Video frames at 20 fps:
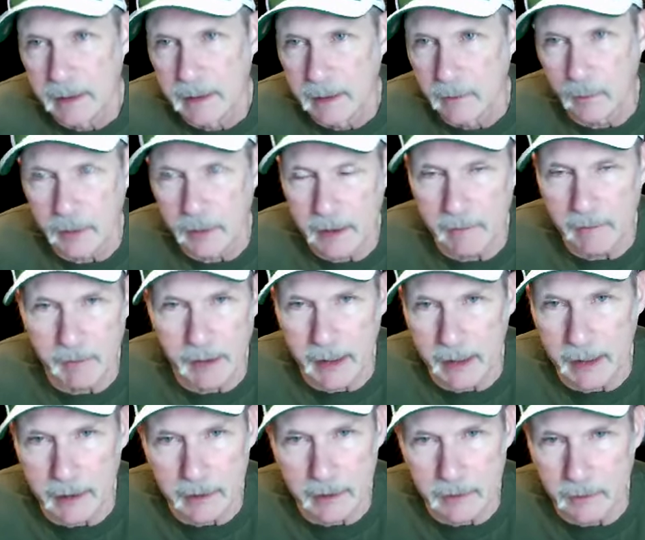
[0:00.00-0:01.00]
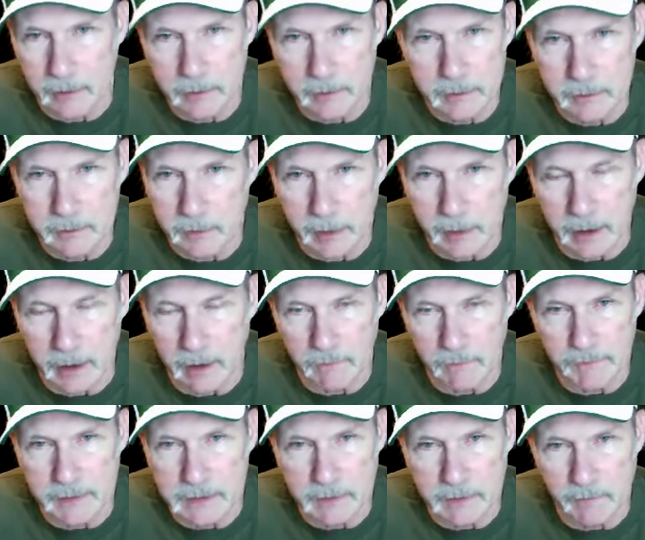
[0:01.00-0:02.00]
we haven't had a great
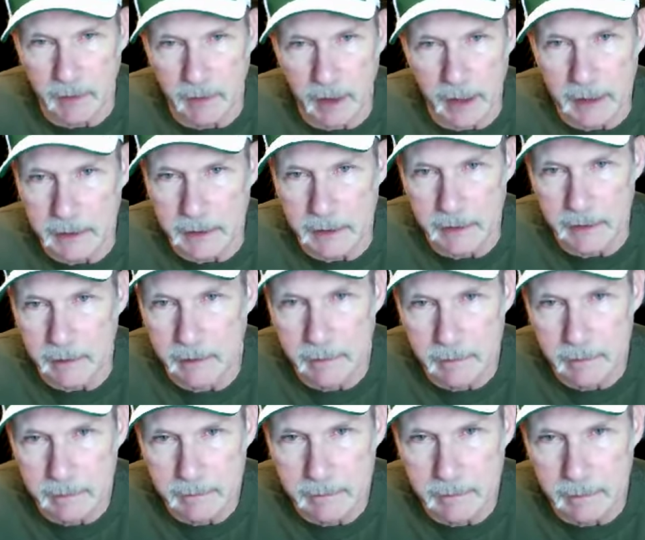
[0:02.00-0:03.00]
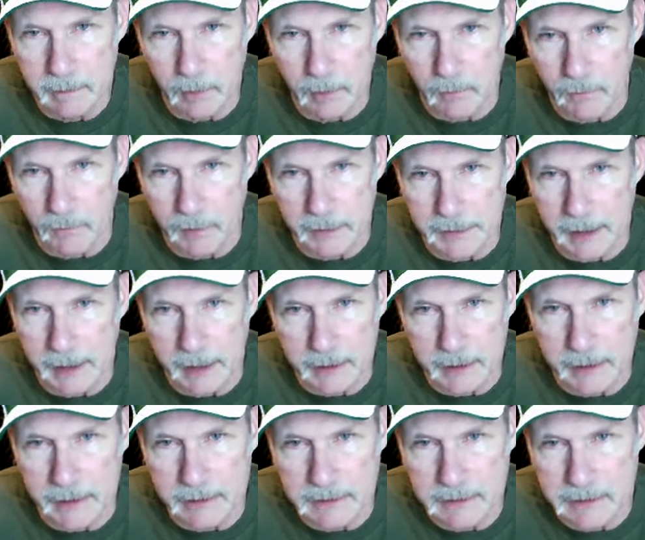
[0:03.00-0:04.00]
offensive line in over a
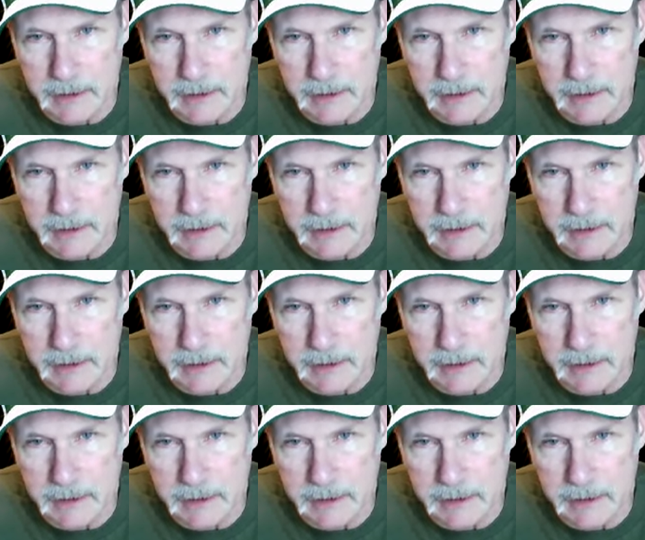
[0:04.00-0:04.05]
decade.